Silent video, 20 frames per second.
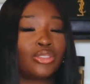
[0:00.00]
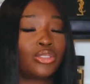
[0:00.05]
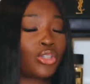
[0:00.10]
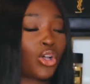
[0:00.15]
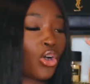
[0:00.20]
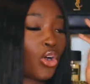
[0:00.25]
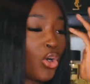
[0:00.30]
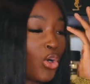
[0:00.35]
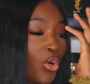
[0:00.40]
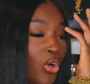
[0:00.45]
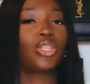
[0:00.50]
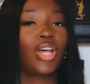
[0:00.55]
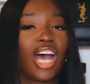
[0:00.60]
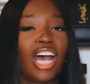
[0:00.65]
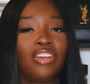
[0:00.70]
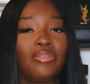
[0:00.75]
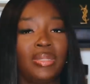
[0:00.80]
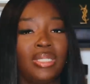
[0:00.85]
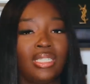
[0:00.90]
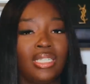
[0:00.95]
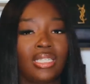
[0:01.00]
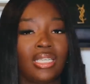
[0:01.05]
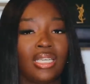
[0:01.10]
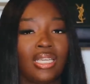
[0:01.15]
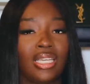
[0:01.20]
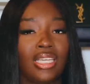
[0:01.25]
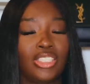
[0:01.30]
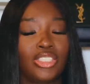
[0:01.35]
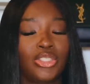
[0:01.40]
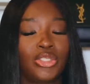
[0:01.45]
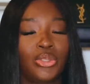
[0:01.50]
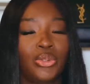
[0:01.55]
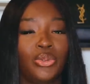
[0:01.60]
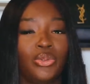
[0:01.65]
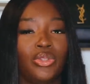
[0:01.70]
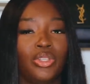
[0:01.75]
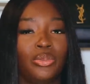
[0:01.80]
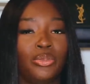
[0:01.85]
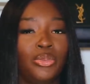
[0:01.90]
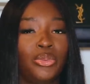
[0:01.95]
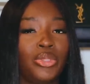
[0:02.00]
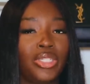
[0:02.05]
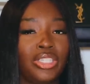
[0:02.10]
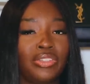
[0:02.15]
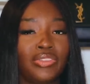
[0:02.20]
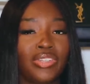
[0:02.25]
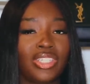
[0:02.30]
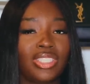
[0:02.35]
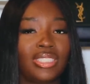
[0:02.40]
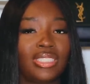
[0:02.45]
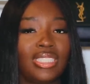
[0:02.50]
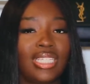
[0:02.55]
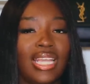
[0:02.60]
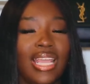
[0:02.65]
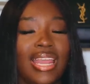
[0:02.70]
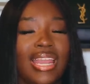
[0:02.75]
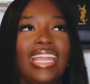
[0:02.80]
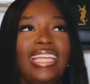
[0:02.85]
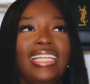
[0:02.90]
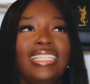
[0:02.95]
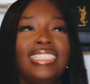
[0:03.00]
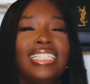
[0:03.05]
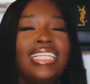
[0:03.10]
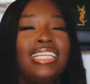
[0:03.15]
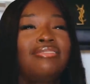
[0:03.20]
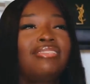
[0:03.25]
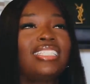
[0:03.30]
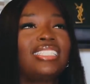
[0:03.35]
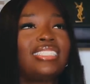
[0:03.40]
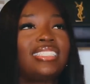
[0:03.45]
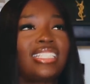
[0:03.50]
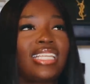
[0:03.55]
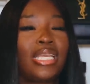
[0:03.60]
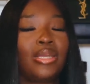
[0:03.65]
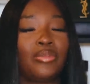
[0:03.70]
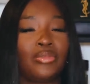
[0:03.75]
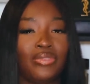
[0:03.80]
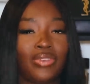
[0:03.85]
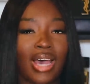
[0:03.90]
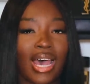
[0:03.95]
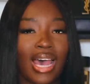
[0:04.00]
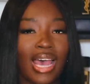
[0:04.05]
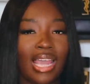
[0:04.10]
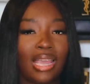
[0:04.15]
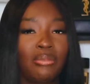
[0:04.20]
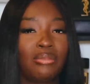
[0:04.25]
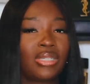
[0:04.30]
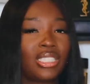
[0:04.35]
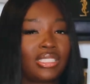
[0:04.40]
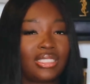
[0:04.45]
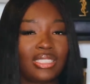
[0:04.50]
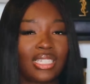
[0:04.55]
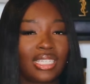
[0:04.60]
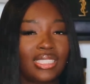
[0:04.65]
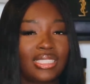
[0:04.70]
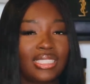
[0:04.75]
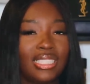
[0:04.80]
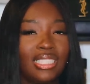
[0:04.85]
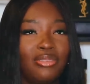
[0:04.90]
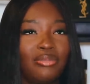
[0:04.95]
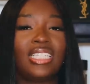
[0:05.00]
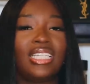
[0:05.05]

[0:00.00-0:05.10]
So, so I've been looking into the booty version. It doesn't give the same vibe. It doesn't.